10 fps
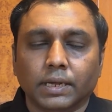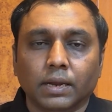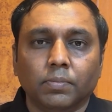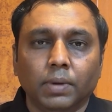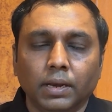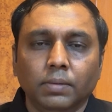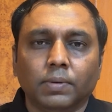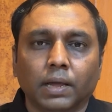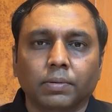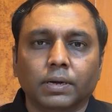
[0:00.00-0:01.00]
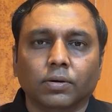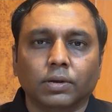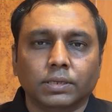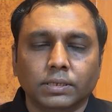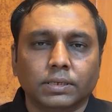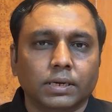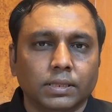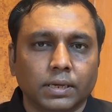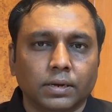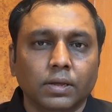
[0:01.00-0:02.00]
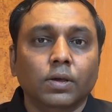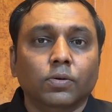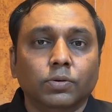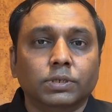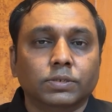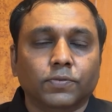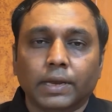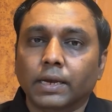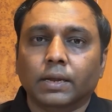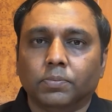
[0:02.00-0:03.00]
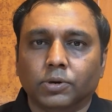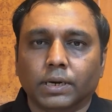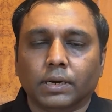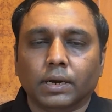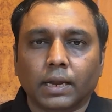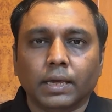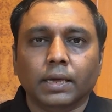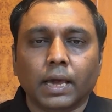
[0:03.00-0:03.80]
There are many private colleges are there which is very reputed, like